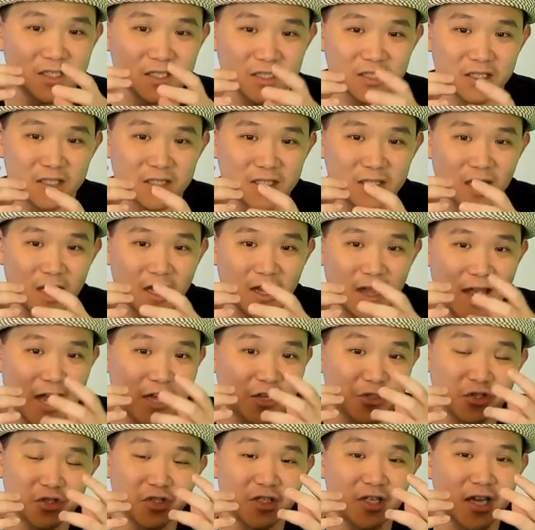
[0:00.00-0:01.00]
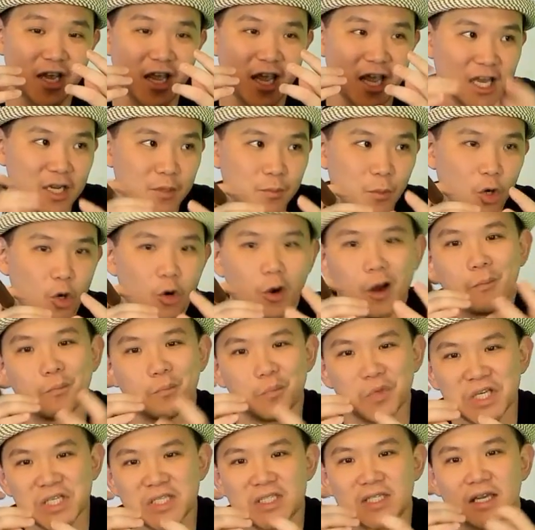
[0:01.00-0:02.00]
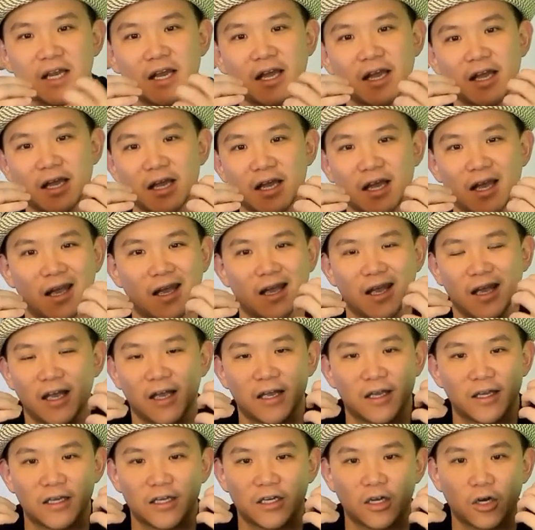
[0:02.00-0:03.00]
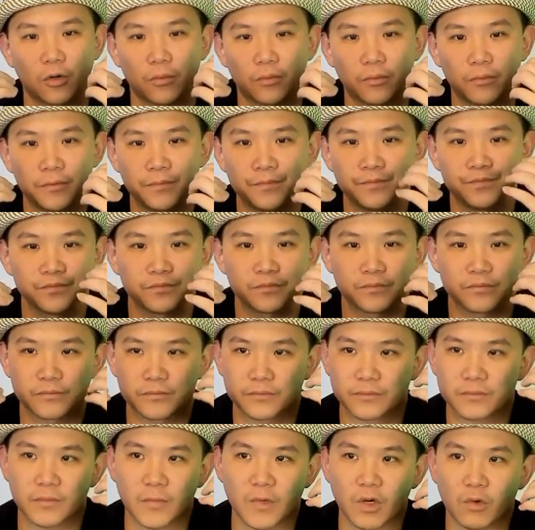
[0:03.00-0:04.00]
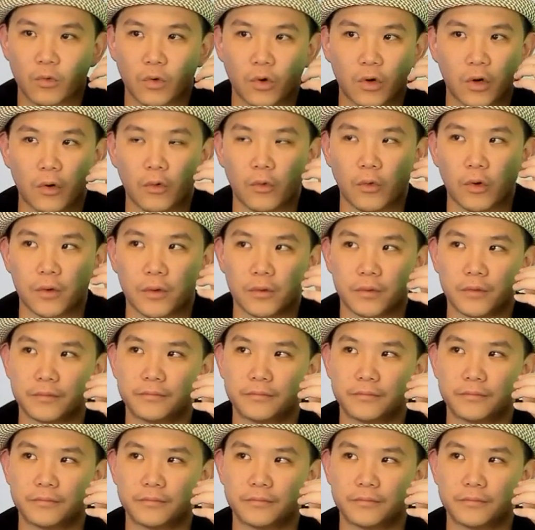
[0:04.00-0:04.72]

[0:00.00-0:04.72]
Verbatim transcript: is uh, actually an animal, a meat, a, a, a you know, or, or